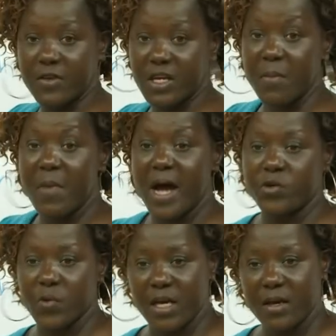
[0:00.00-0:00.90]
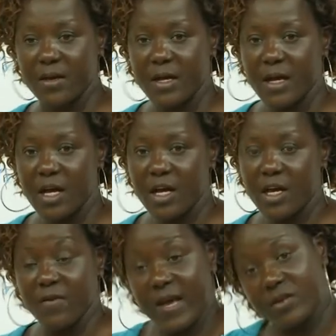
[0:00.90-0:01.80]
in a mad way.
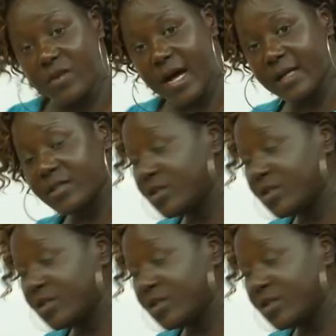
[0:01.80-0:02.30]
Even you can